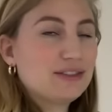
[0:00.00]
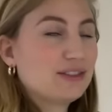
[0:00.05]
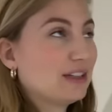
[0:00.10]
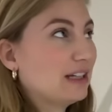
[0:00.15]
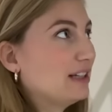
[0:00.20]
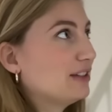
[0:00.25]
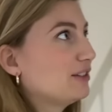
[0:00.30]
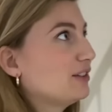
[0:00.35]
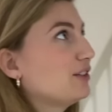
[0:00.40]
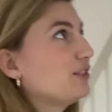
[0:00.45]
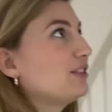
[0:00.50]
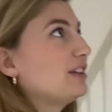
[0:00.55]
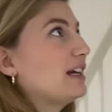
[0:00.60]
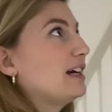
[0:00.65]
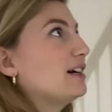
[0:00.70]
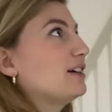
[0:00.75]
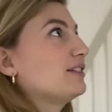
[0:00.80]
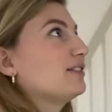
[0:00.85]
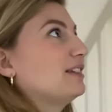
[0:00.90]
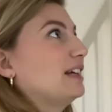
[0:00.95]
Is the
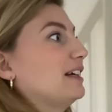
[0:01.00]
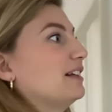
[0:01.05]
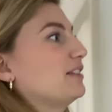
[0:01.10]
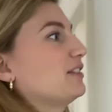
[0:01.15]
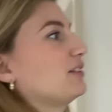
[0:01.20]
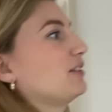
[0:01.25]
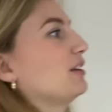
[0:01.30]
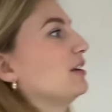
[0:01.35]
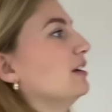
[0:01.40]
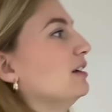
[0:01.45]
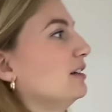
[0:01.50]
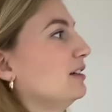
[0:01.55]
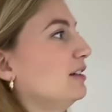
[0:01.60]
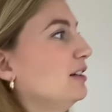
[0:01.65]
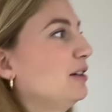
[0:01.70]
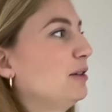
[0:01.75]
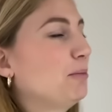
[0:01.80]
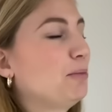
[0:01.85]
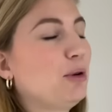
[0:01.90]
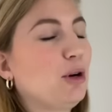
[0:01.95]
stairs that's
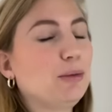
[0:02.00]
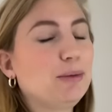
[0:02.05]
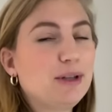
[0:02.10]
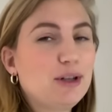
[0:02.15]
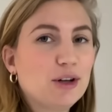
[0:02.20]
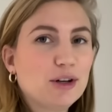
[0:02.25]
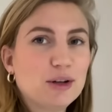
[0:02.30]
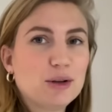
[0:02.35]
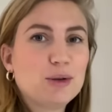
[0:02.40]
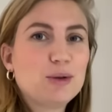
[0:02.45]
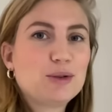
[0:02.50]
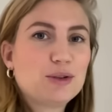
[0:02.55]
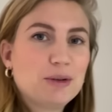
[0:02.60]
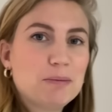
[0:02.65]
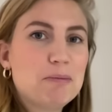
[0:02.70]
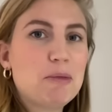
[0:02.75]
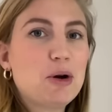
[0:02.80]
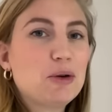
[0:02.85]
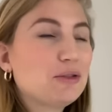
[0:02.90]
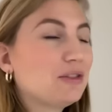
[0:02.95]
probably gonna look the
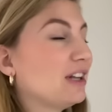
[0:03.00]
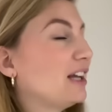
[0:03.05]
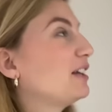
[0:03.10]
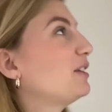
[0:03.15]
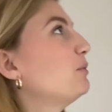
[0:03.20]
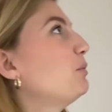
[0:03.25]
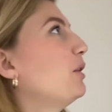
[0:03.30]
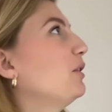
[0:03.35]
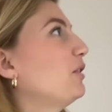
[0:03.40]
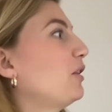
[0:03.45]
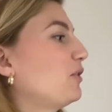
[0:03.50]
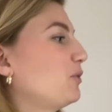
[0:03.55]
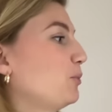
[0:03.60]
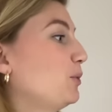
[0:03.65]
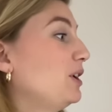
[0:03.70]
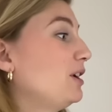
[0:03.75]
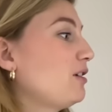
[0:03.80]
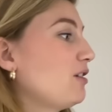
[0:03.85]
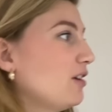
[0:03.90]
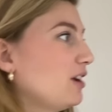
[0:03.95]
most like the one that
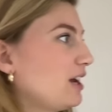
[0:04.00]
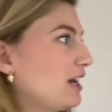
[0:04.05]
we're gonna